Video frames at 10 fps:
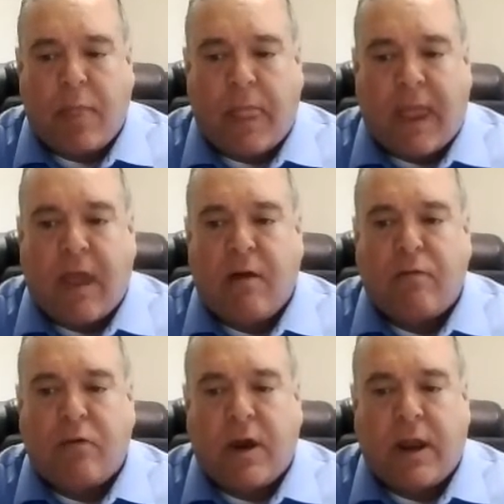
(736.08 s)

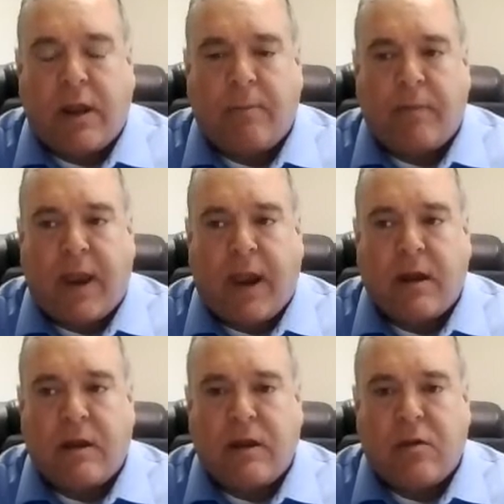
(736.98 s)
Every
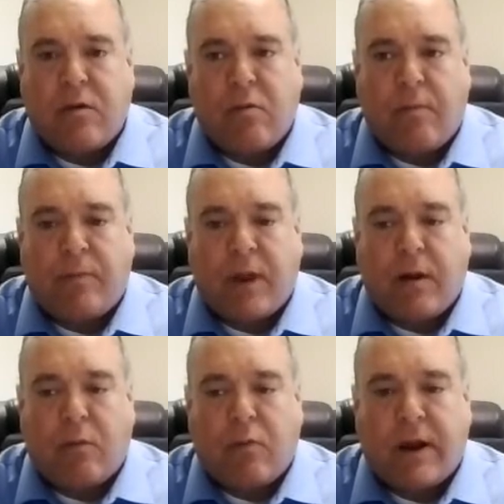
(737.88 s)
ADU
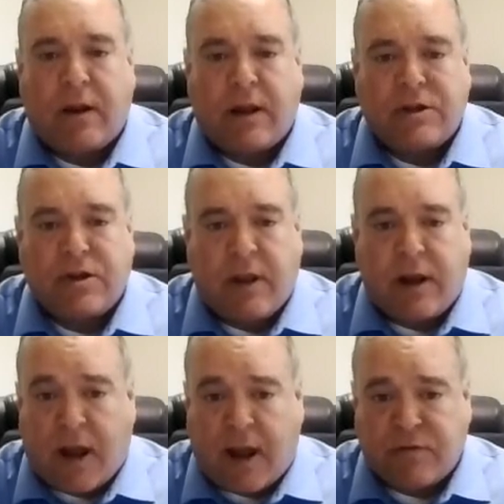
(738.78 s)
regulation that
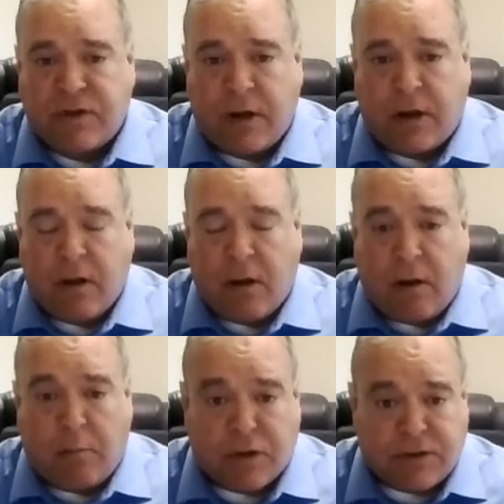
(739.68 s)
I've seen
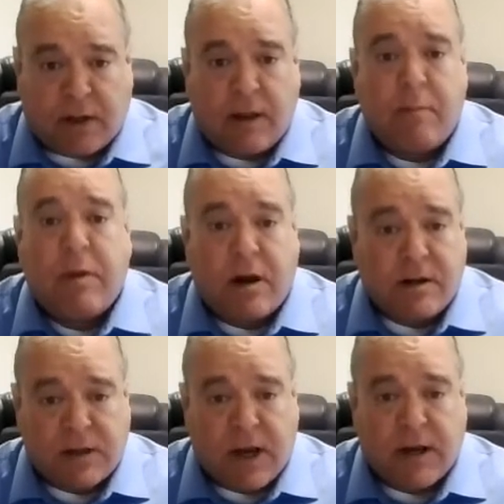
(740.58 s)
puts a limit on
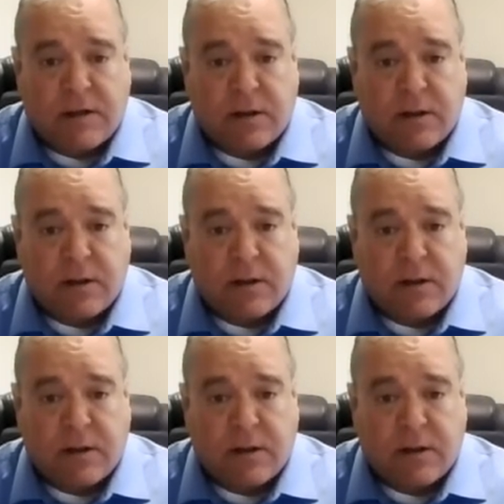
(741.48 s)
size.